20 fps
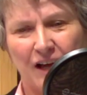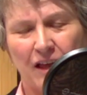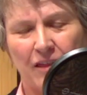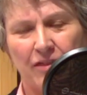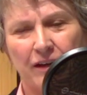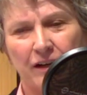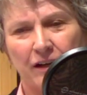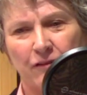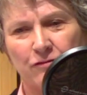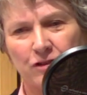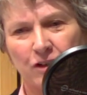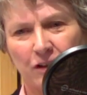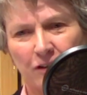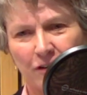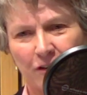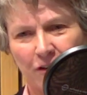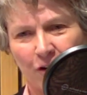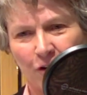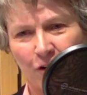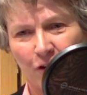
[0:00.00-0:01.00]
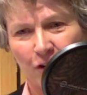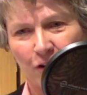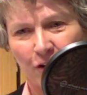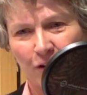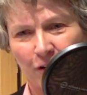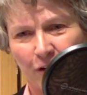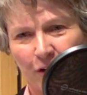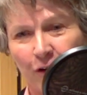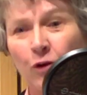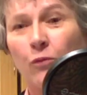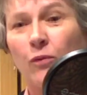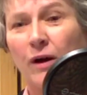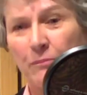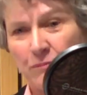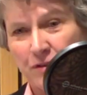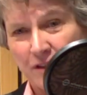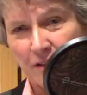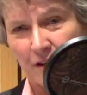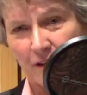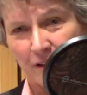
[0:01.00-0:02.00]
that I've done on a
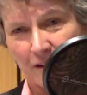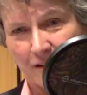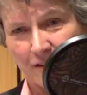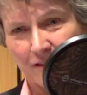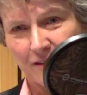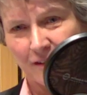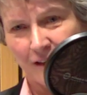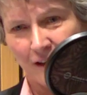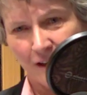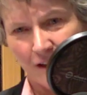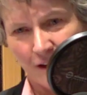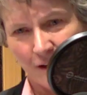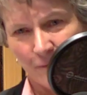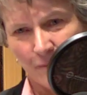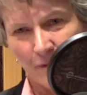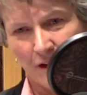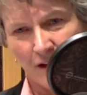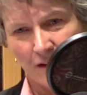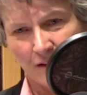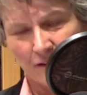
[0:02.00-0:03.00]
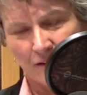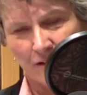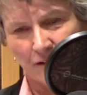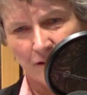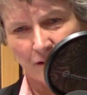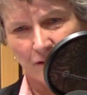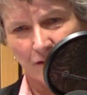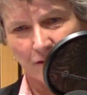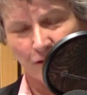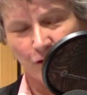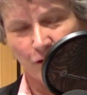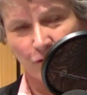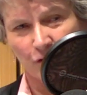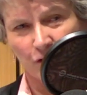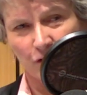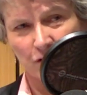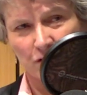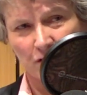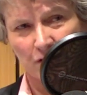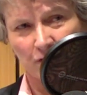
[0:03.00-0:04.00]
website at the
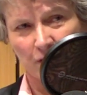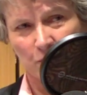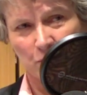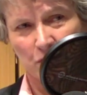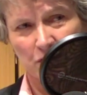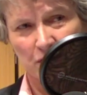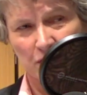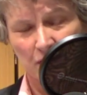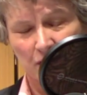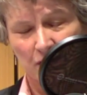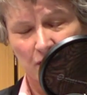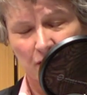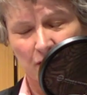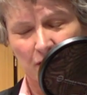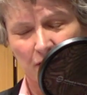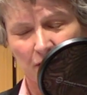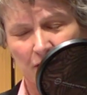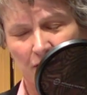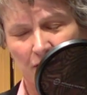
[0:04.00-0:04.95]
University of Aberdeen.